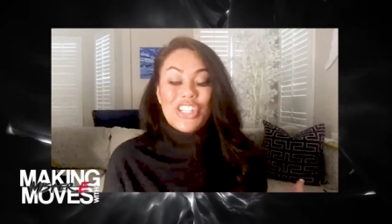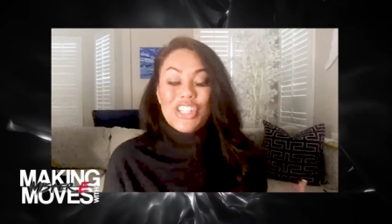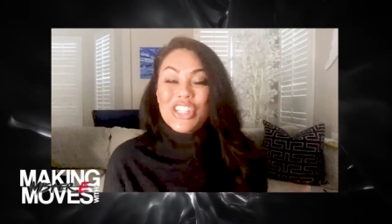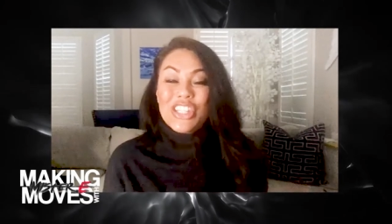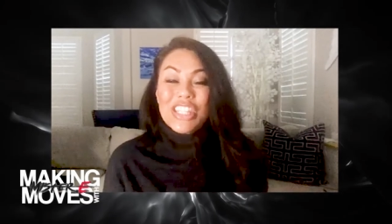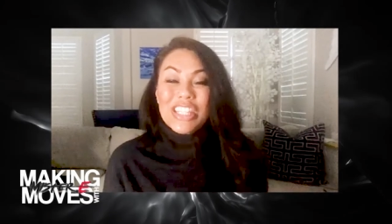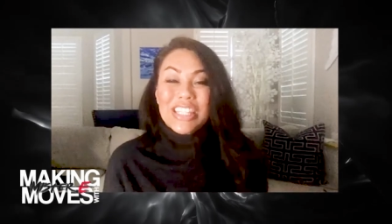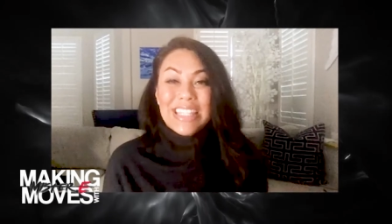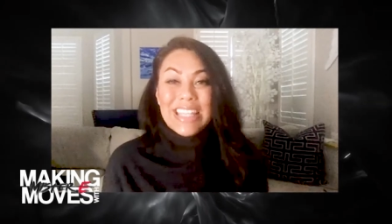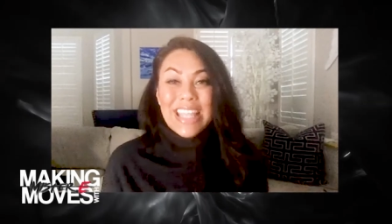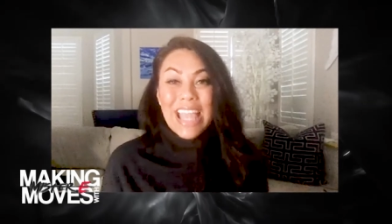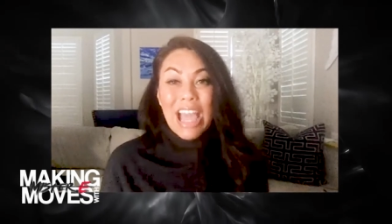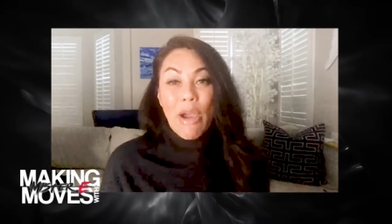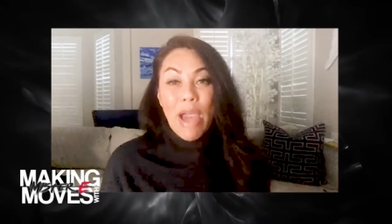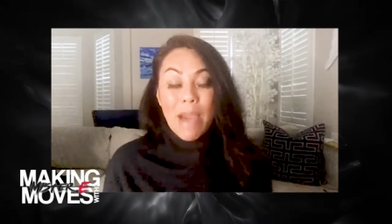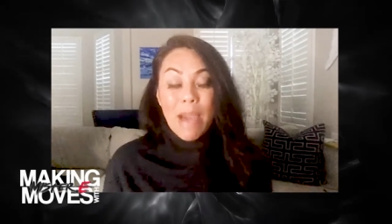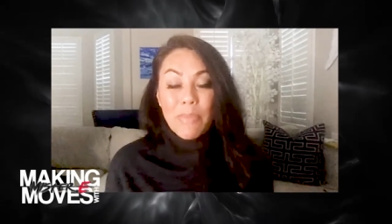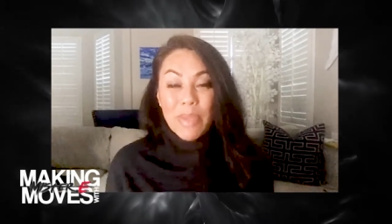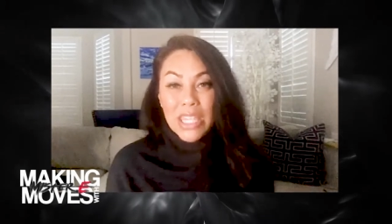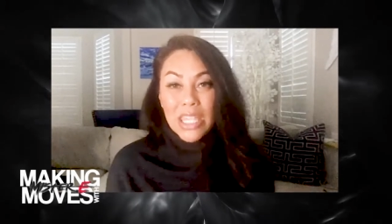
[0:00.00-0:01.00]
just to see how
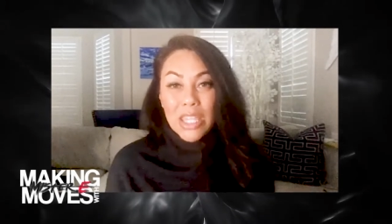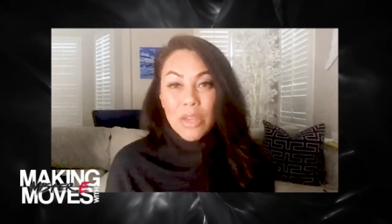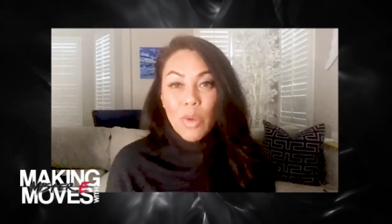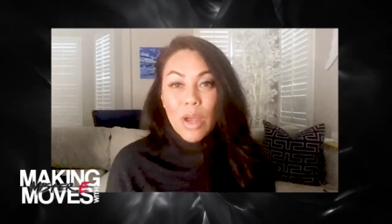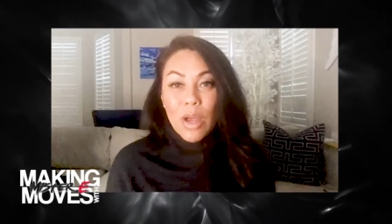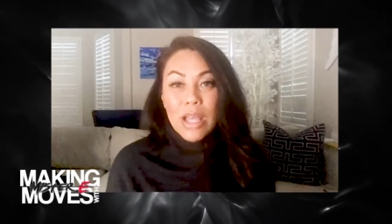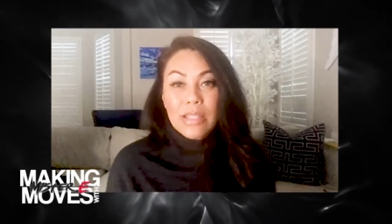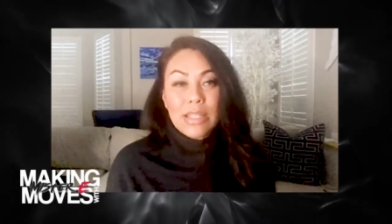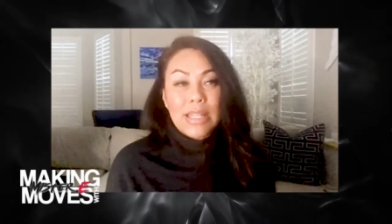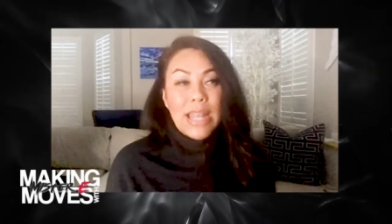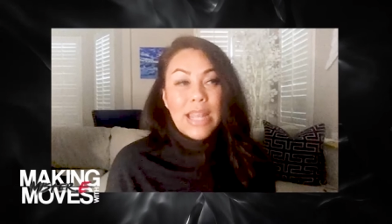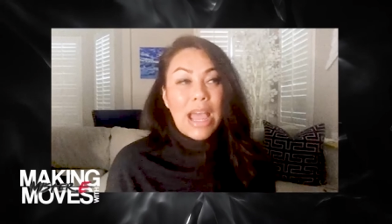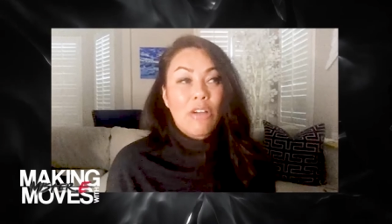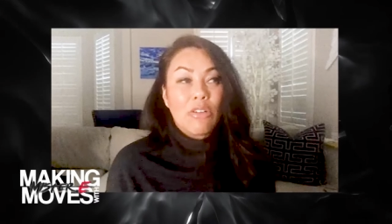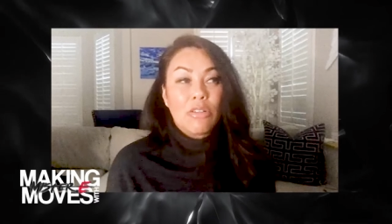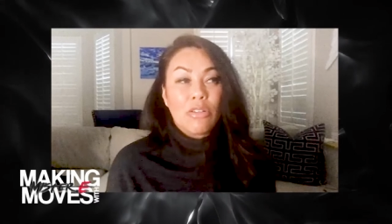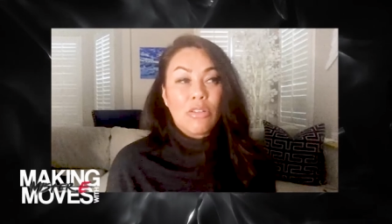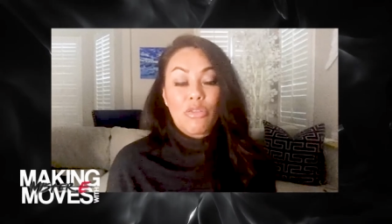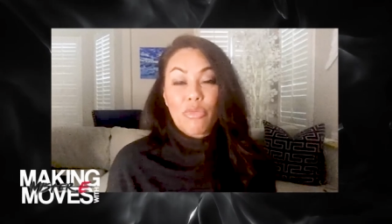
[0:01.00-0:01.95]
happy he was and how